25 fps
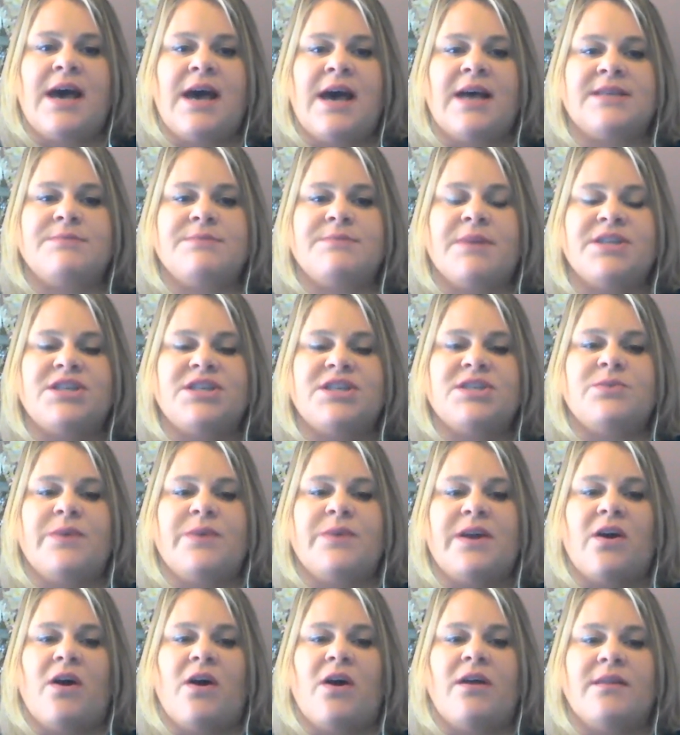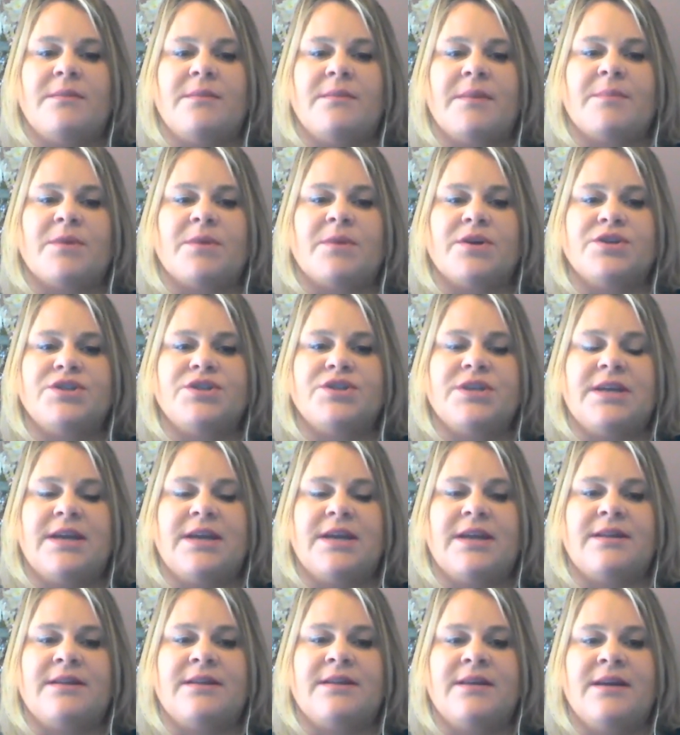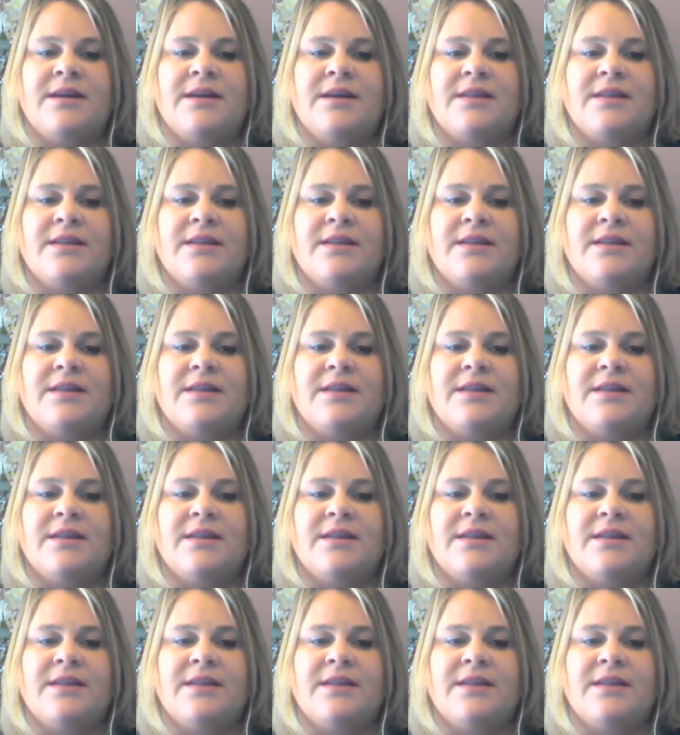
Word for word: as much as we call them emerging, and